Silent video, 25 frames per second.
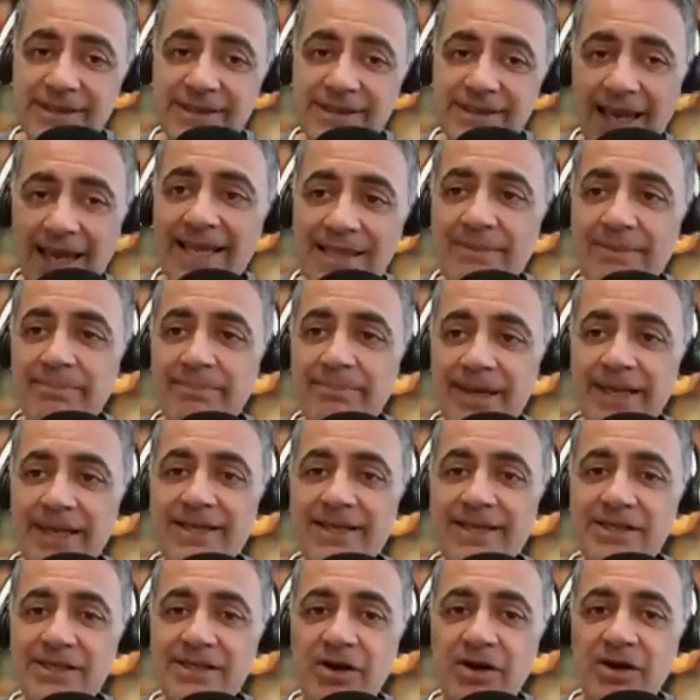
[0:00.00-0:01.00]
what happens
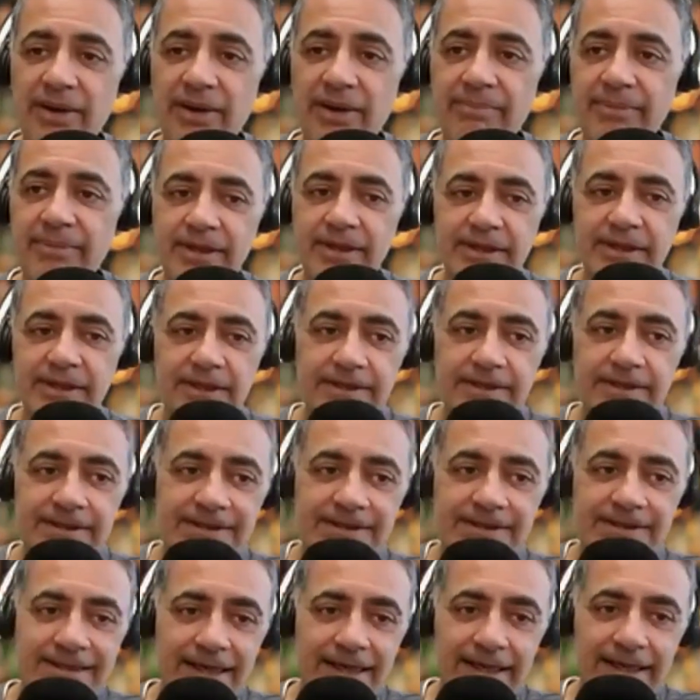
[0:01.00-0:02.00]
in the meantime?
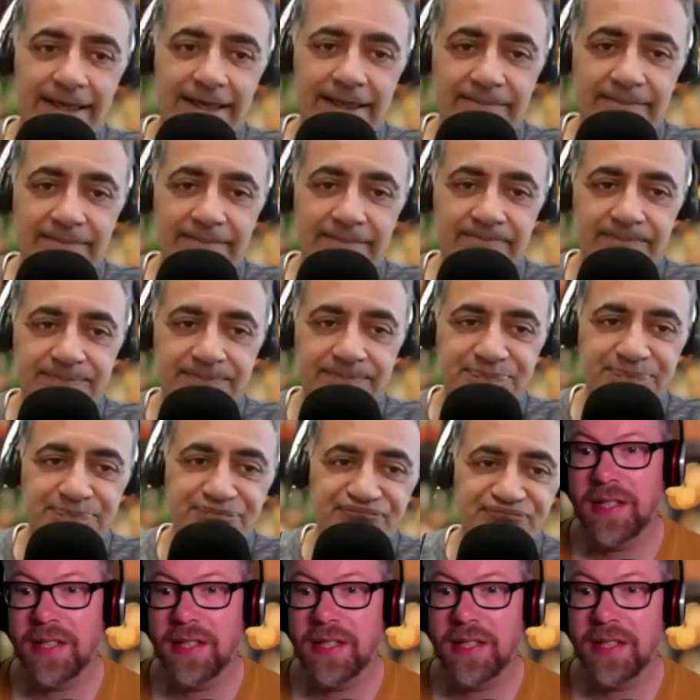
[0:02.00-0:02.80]
Um,